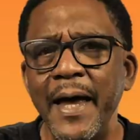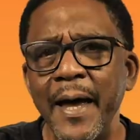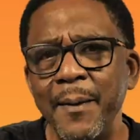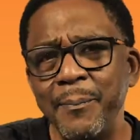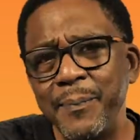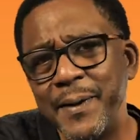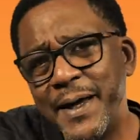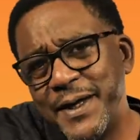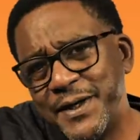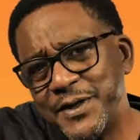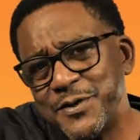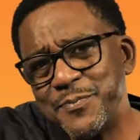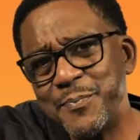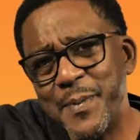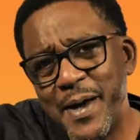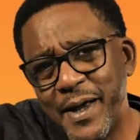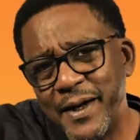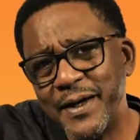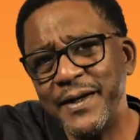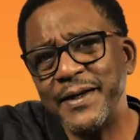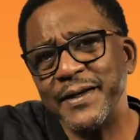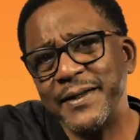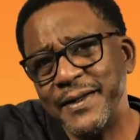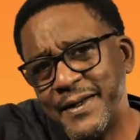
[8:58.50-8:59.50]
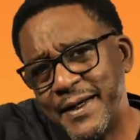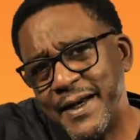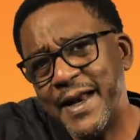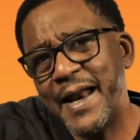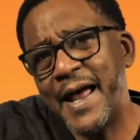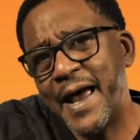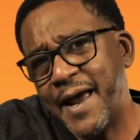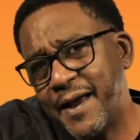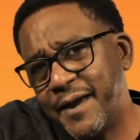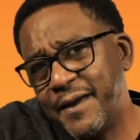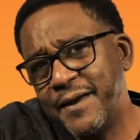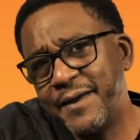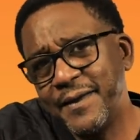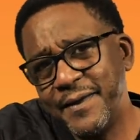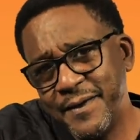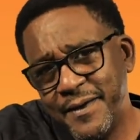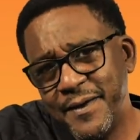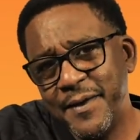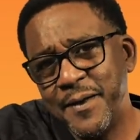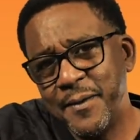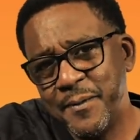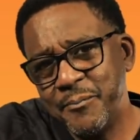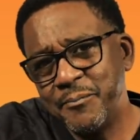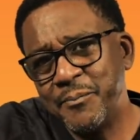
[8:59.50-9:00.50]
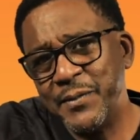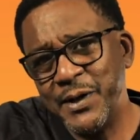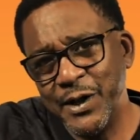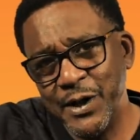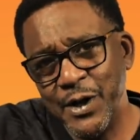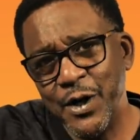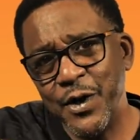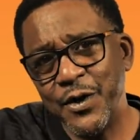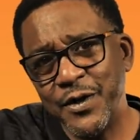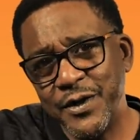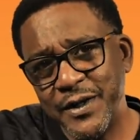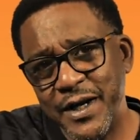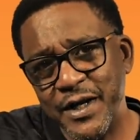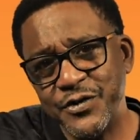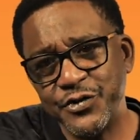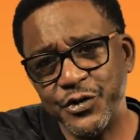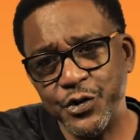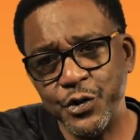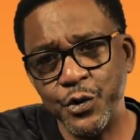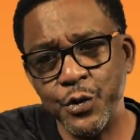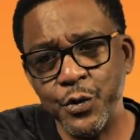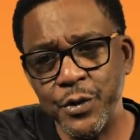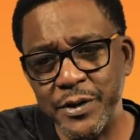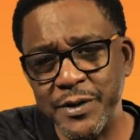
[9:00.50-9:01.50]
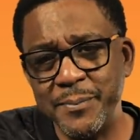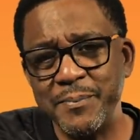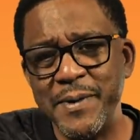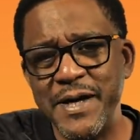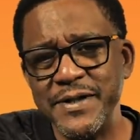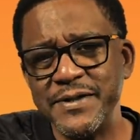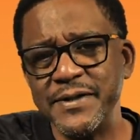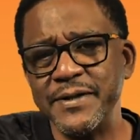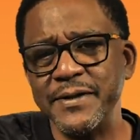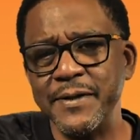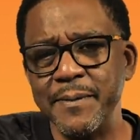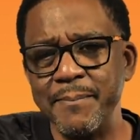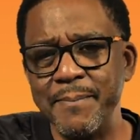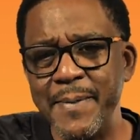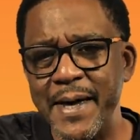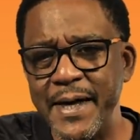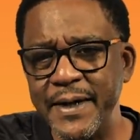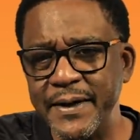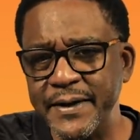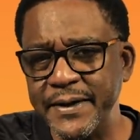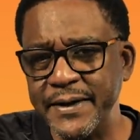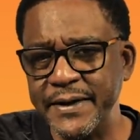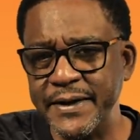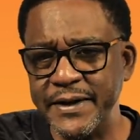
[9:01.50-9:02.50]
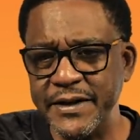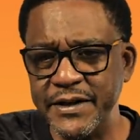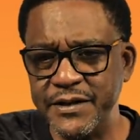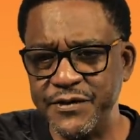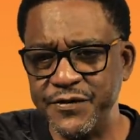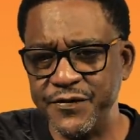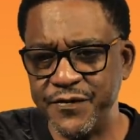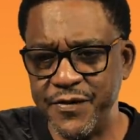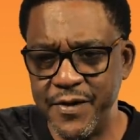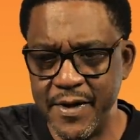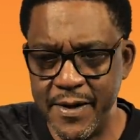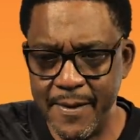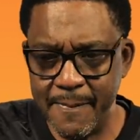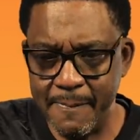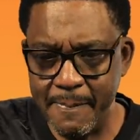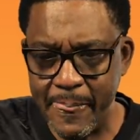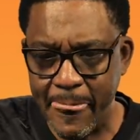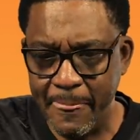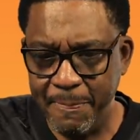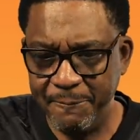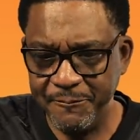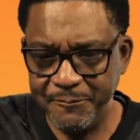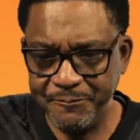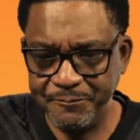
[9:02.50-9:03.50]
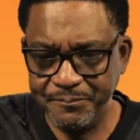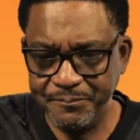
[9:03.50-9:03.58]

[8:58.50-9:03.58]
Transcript: I'm playing this melody that I've been learning at school. And basically the melody is from